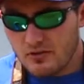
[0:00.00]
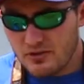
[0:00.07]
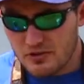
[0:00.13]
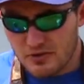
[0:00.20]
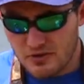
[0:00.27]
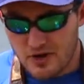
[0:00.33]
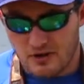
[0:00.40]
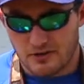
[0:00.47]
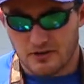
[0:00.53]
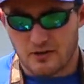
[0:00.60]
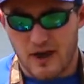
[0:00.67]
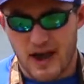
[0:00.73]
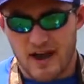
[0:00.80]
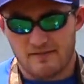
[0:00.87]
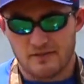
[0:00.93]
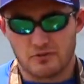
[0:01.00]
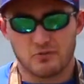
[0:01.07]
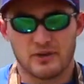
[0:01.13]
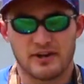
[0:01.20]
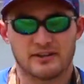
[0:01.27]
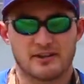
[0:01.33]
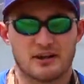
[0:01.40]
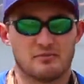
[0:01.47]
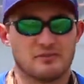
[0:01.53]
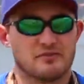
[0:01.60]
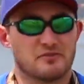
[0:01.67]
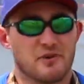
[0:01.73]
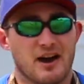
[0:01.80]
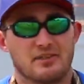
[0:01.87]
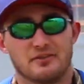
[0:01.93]
you know, you have the wind coming
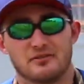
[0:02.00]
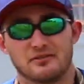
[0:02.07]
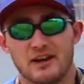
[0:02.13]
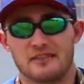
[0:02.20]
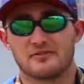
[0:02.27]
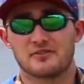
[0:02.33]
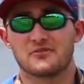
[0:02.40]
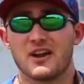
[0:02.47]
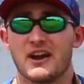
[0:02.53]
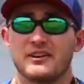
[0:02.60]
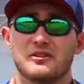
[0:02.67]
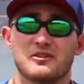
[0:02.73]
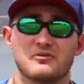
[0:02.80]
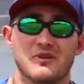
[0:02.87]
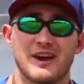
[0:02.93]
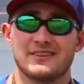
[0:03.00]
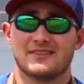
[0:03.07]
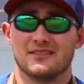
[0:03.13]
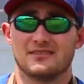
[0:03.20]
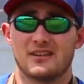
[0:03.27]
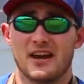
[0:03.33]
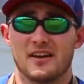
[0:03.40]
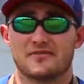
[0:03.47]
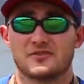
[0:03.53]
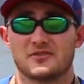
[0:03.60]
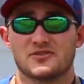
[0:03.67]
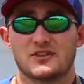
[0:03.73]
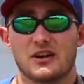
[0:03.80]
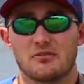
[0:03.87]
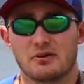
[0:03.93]
from either left to right or right to left,
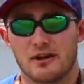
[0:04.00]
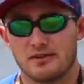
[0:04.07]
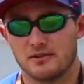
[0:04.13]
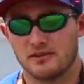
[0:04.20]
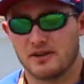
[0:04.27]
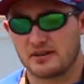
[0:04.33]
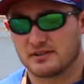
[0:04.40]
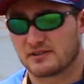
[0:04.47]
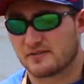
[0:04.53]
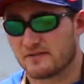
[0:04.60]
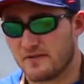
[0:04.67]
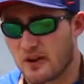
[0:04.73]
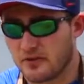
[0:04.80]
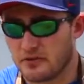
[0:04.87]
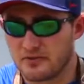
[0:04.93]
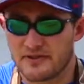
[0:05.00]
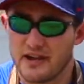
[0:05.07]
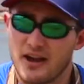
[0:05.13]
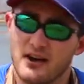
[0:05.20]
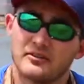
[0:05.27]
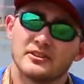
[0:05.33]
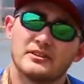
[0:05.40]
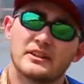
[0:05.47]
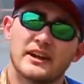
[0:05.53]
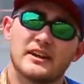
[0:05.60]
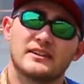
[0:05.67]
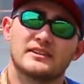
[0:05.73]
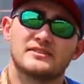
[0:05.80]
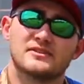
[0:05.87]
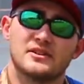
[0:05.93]
so that way the ducks funnel down the
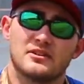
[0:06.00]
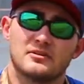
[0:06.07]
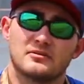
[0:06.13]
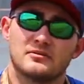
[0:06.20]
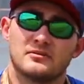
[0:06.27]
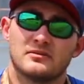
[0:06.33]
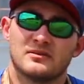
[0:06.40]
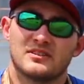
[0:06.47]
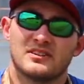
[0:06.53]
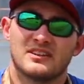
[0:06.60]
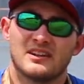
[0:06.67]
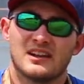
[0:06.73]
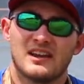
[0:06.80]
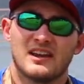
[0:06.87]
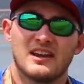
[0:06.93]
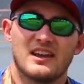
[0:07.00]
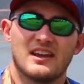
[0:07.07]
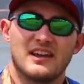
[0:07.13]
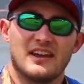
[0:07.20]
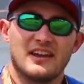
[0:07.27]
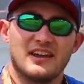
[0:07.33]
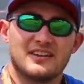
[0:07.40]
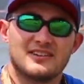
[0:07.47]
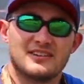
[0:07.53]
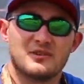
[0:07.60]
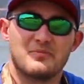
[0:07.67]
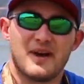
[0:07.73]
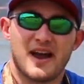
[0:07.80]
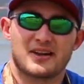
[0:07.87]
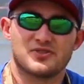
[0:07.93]
landing zone into the
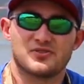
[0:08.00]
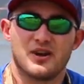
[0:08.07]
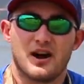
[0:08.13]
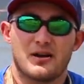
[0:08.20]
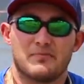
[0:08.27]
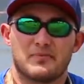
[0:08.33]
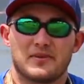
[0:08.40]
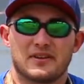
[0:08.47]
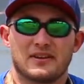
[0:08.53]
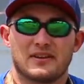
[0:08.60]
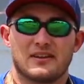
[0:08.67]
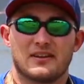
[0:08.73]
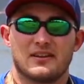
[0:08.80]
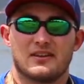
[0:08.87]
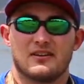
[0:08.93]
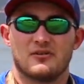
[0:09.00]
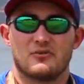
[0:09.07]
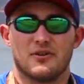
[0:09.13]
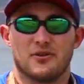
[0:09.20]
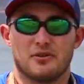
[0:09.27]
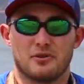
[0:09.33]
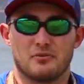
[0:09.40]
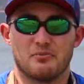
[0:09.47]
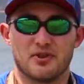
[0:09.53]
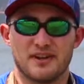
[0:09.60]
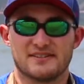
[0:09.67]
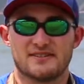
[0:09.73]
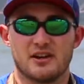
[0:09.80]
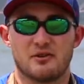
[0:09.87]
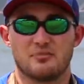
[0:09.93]
backdrop with their
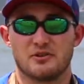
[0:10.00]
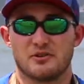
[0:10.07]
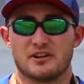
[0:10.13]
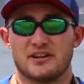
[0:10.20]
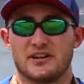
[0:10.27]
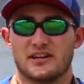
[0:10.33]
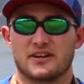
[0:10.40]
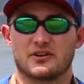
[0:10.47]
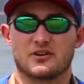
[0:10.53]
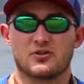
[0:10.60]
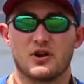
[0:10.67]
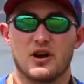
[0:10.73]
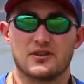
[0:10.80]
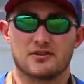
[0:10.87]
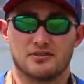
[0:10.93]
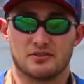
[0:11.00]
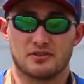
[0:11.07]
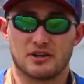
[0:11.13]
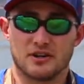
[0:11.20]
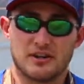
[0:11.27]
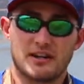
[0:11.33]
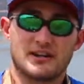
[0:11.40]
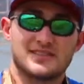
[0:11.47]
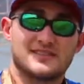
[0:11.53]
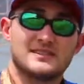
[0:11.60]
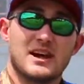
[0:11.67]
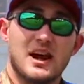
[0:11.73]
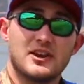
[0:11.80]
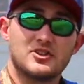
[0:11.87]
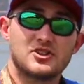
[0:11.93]
breasts up, you're gonna get a cross, you're gonna get a
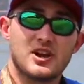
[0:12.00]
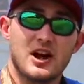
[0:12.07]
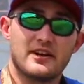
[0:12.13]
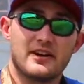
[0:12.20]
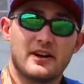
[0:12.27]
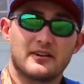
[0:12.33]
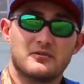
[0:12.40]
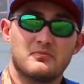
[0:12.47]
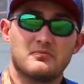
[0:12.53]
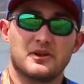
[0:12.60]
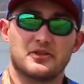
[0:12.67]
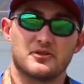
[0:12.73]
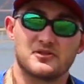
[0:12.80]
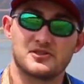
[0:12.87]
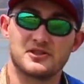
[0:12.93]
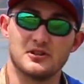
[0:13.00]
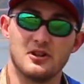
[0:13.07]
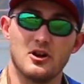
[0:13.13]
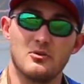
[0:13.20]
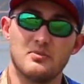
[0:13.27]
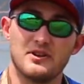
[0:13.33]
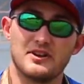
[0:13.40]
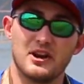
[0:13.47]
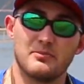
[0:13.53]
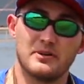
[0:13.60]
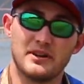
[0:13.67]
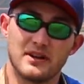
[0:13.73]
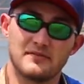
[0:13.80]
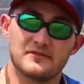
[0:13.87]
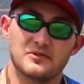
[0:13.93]
side shot on them, but they're still opened up
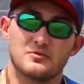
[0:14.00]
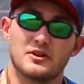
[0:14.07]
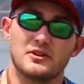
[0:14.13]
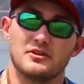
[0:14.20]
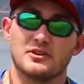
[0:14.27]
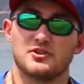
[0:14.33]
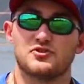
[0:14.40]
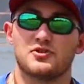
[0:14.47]
enough to where you can